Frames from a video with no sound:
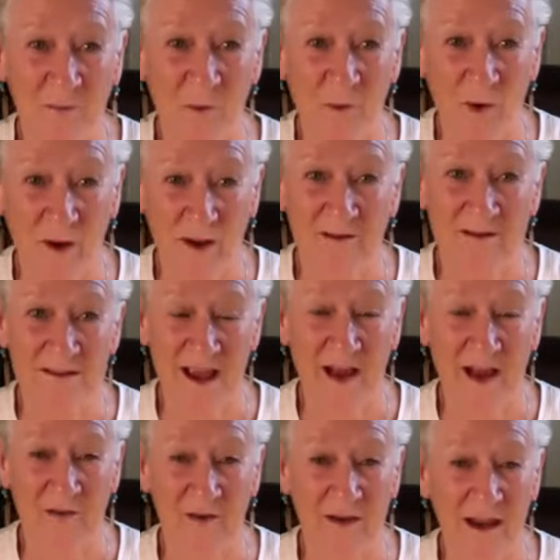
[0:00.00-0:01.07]
oil to
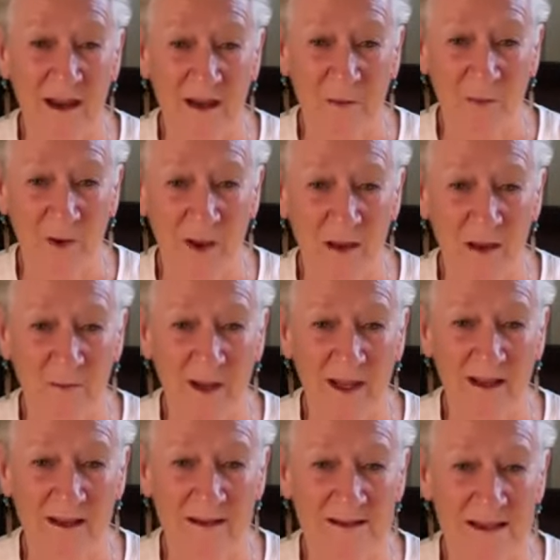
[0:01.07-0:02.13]
have in any blend
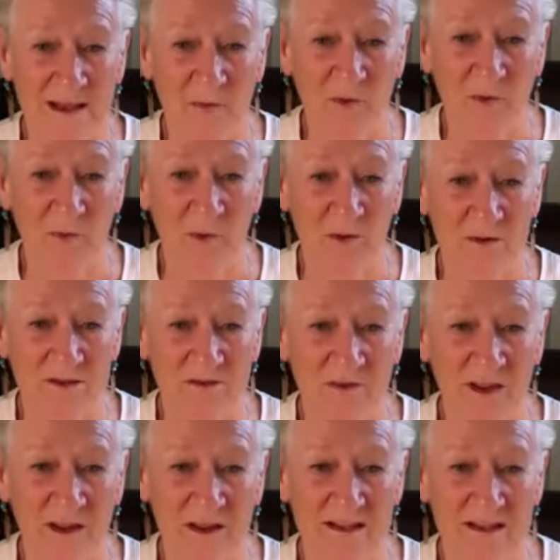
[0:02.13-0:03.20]
because it promotes
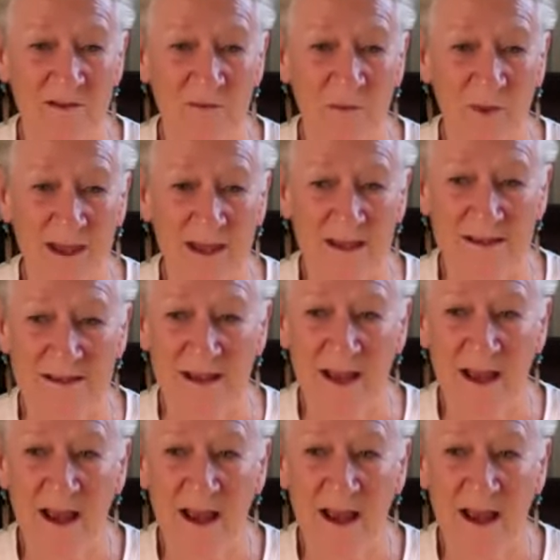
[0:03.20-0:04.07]
feelings of peace